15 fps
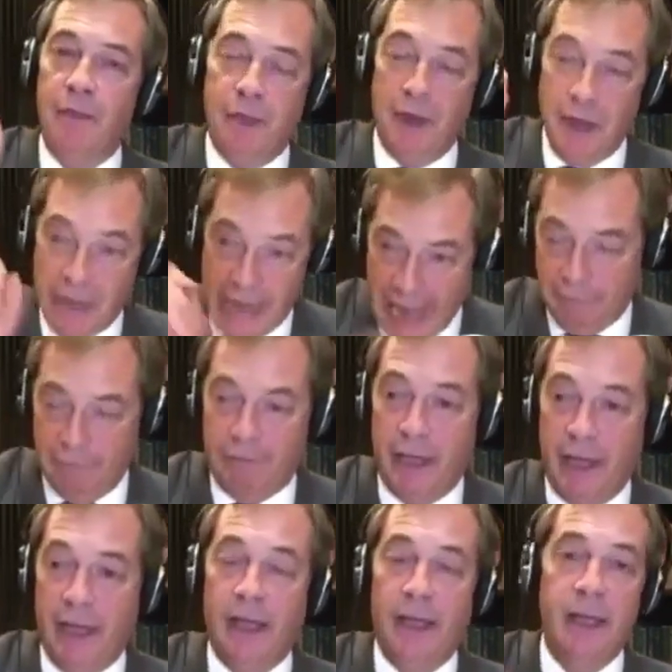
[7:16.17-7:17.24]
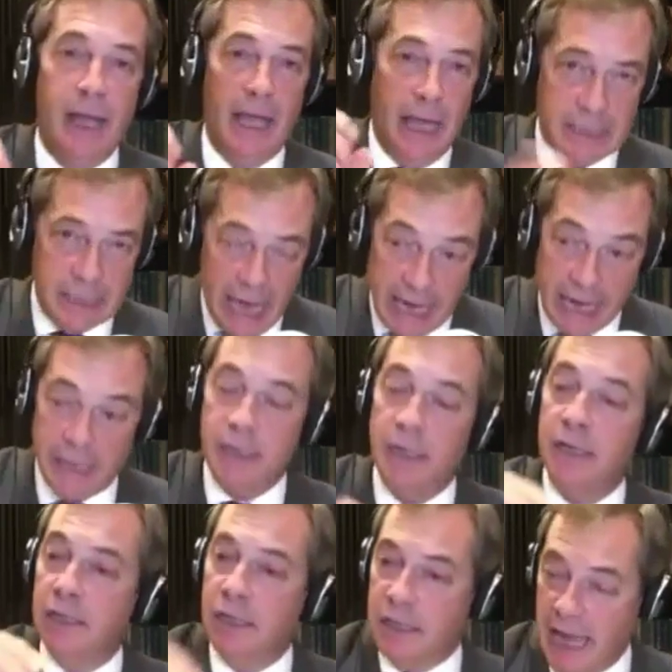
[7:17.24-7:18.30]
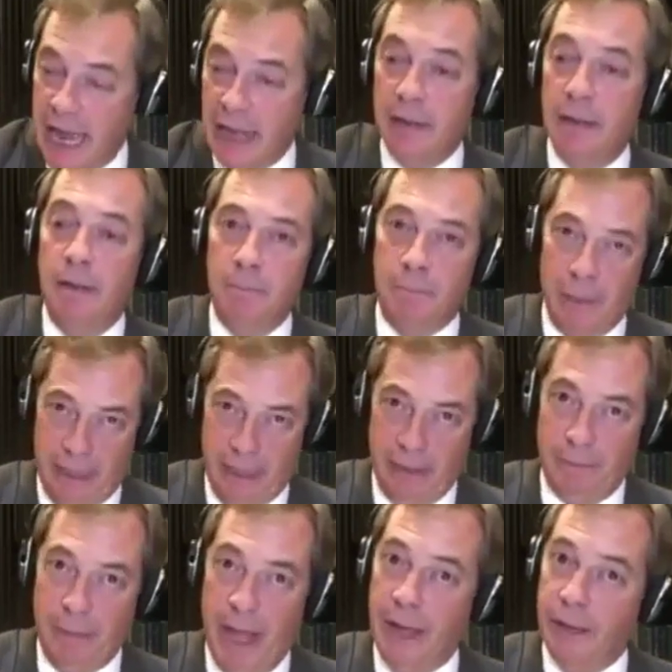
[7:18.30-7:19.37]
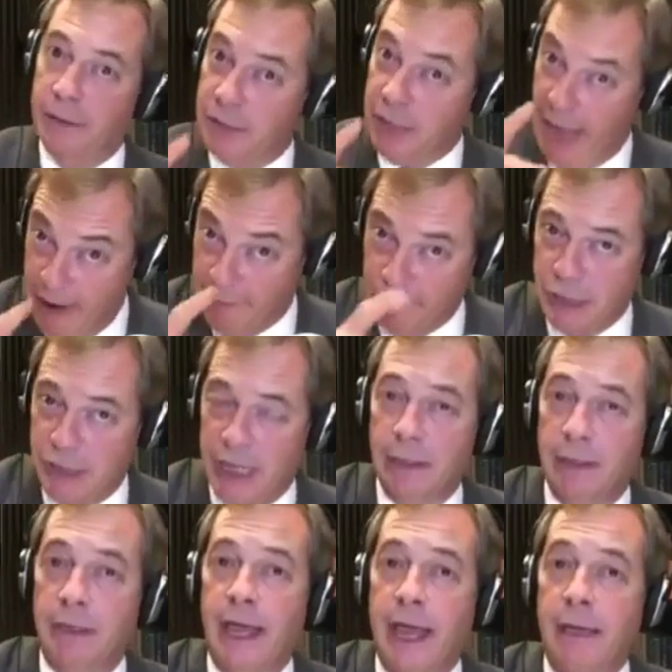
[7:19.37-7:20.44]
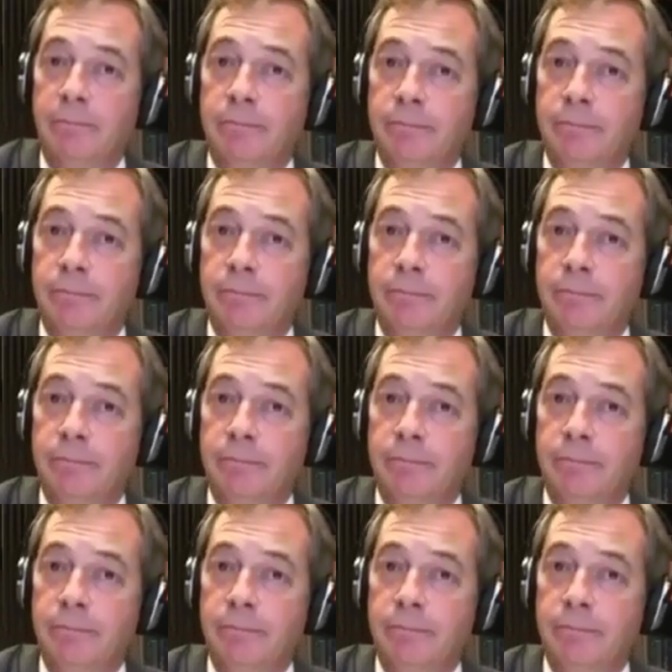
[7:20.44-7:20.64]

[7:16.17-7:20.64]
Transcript: The net figure is £8 to £10 billion every single year.